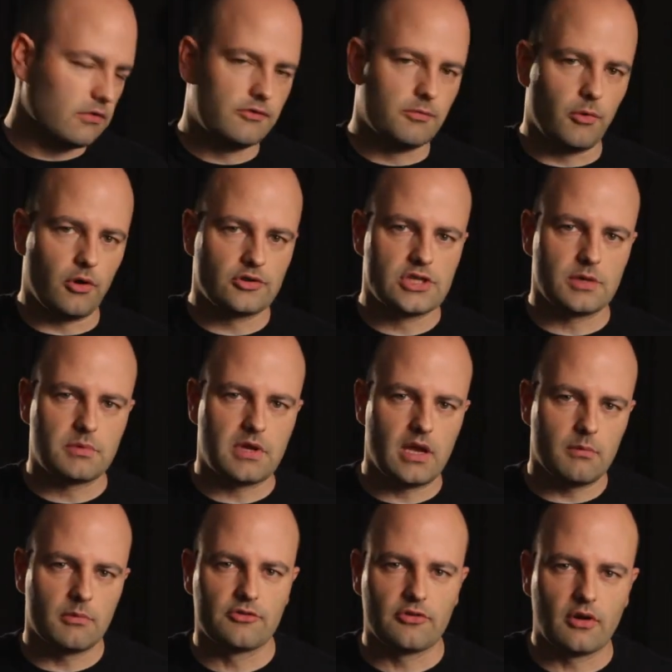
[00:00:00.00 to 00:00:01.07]
small chip
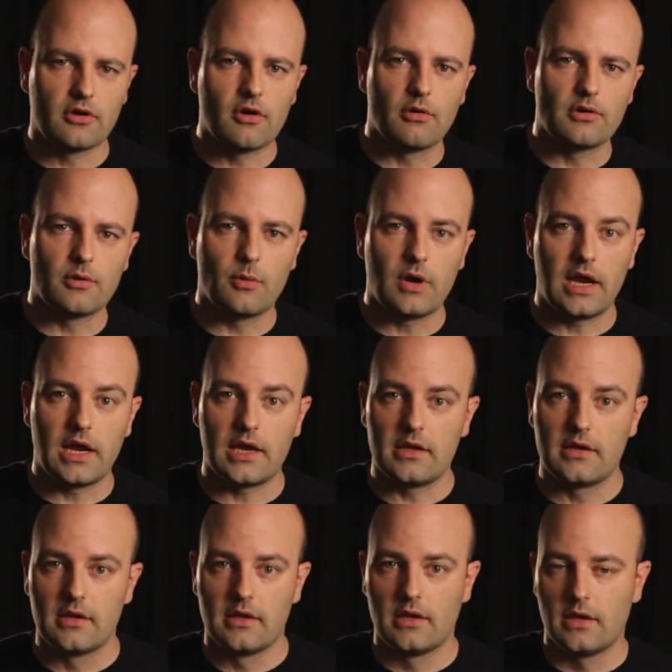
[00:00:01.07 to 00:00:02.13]
cameras aren't going away.